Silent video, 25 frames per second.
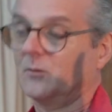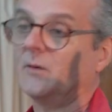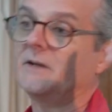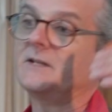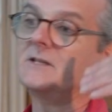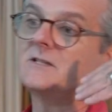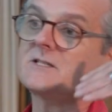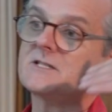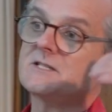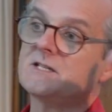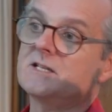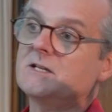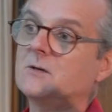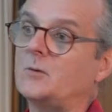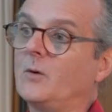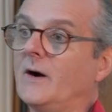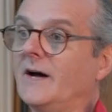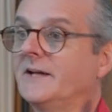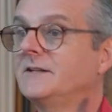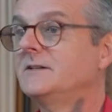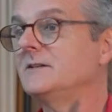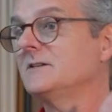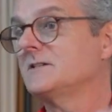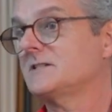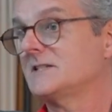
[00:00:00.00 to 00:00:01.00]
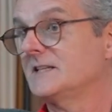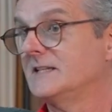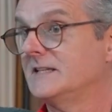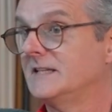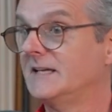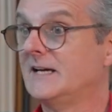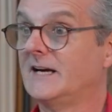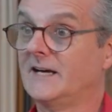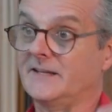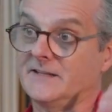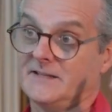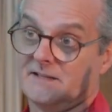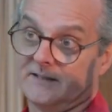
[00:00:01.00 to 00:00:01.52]
When you see one, you see
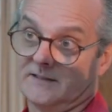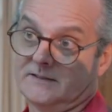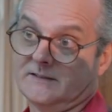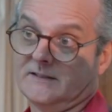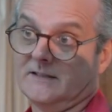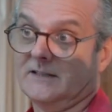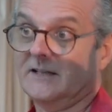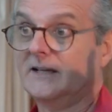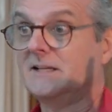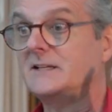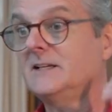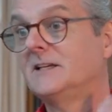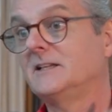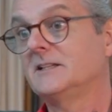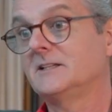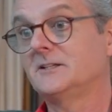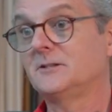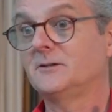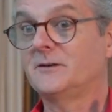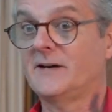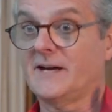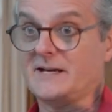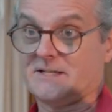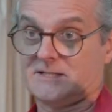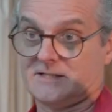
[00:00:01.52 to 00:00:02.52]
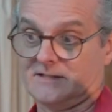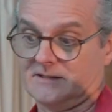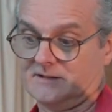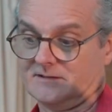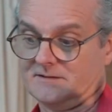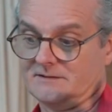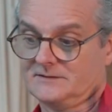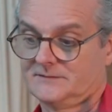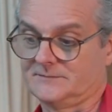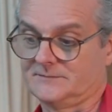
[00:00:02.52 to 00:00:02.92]
the other in either direction.